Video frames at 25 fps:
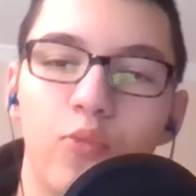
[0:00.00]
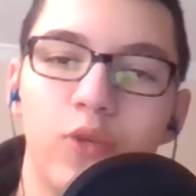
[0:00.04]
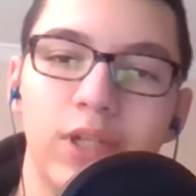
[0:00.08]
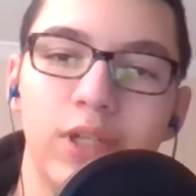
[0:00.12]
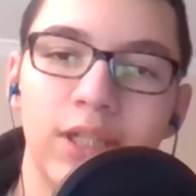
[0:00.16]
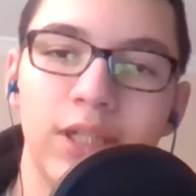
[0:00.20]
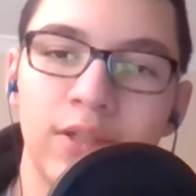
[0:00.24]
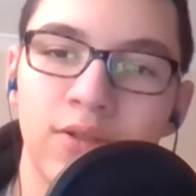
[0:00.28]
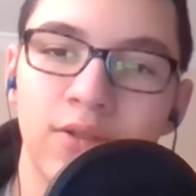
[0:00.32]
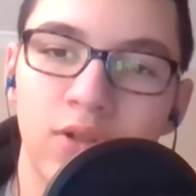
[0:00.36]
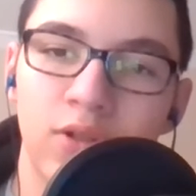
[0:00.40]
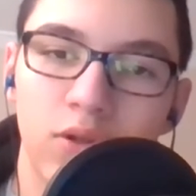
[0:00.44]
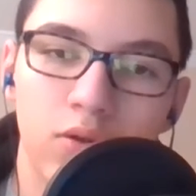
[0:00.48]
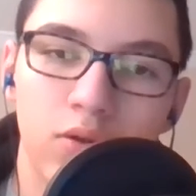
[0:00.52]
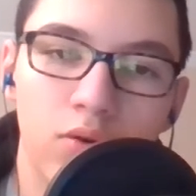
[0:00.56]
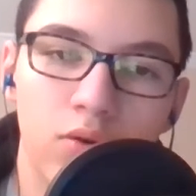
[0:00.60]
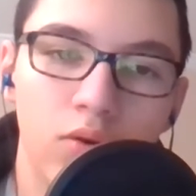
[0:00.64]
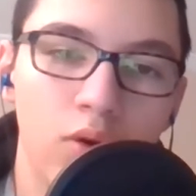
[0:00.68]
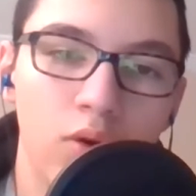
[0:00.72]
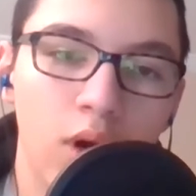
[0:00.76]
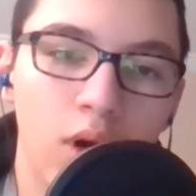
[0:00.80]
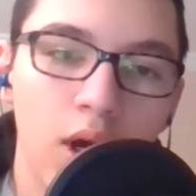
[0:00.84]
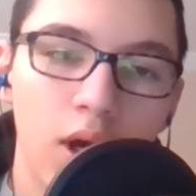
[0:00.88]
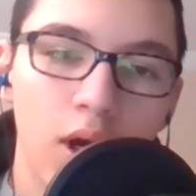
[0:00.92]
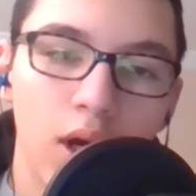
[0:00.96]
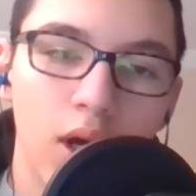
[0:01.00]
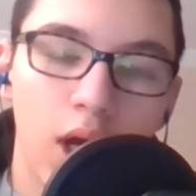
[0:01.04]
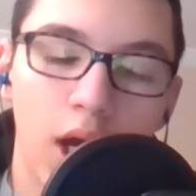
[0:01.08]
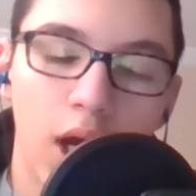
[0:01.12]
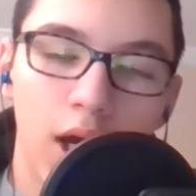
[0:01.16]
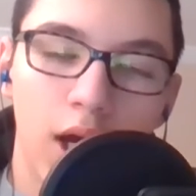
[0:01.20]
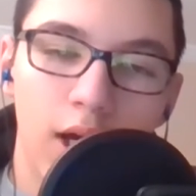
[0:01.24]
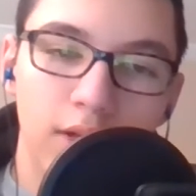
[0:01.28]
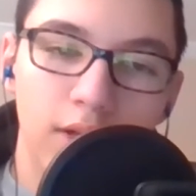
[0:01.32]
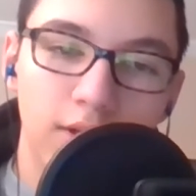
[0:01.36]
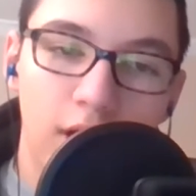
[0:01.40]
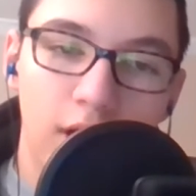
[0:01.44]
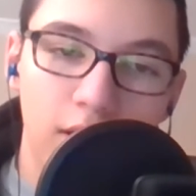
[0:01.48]
we need to
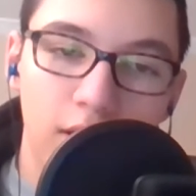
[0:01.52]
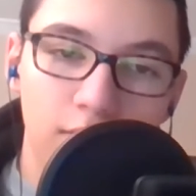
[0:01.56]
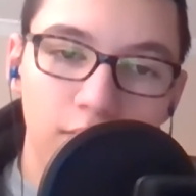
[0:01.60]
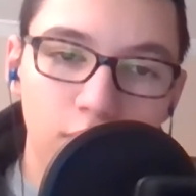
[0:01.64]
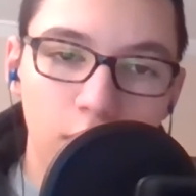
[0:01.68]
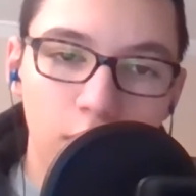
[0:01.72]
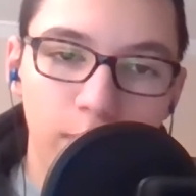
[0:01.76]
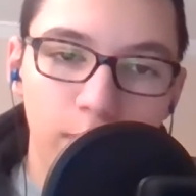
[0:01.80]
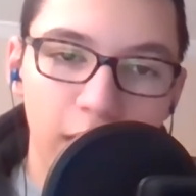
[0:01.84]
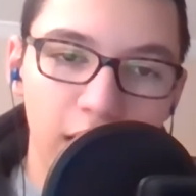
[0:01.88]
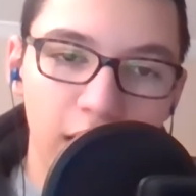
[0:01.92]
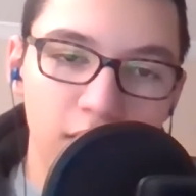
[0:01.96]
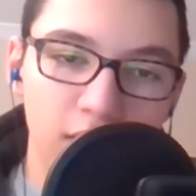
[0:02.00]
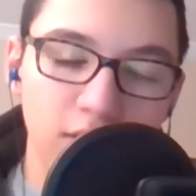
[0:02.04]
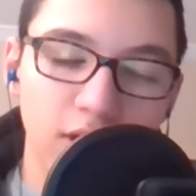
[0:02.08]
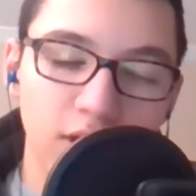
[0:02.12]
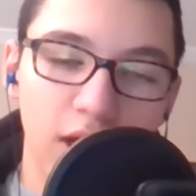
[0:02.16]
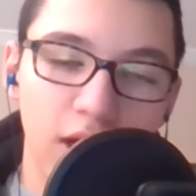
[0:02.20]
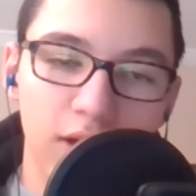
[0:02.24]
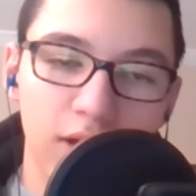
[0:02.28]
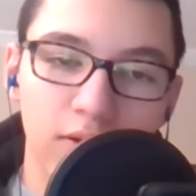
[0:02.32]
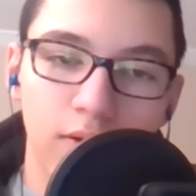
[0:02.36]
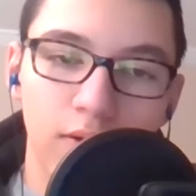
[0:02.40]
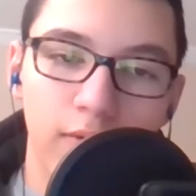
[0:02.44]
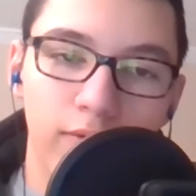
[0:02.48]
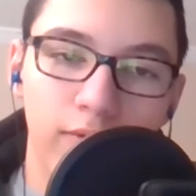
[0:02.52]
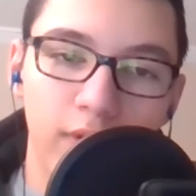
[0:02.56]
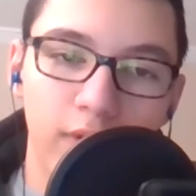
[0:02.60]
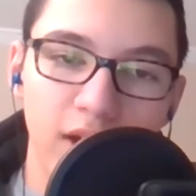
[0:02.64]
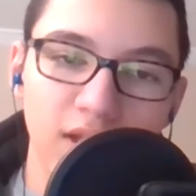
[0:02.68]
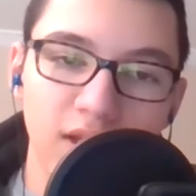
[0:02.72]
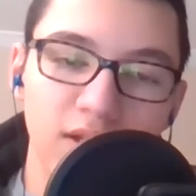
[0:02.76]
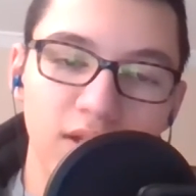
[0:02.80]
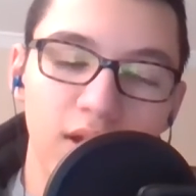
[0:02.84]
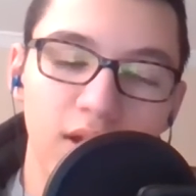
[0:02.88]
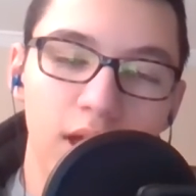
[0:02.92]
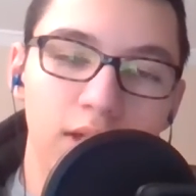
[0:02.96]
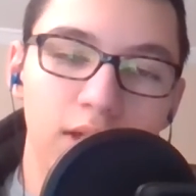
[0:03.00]
uh, talk to our parents, talk to our
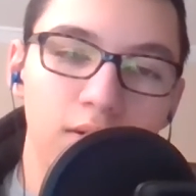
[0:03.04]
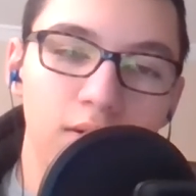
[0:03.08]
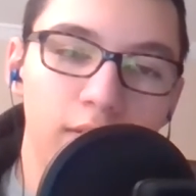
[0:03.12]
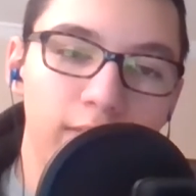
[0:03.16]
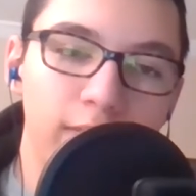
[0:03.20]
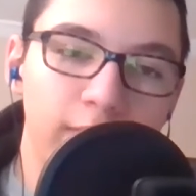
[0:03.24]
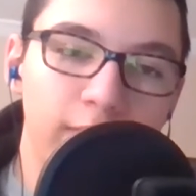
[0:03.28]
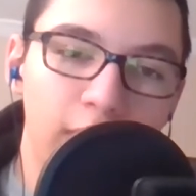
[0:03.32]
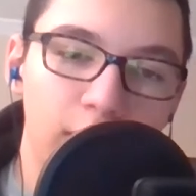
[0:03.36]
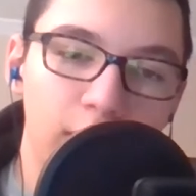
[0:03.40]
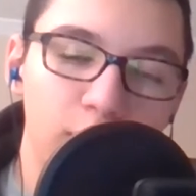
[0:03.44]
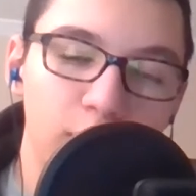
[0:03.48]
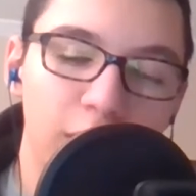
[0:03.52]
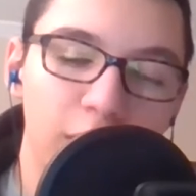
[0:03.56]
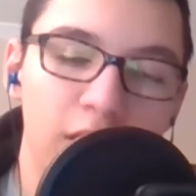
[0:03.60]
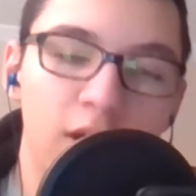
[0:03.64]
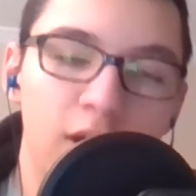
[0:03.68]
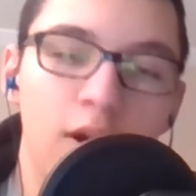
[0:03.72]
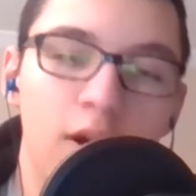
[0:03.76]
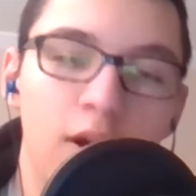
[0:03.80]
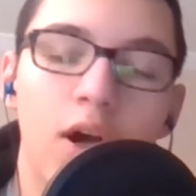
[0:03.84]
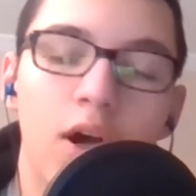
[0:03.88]
friends, talk to our family,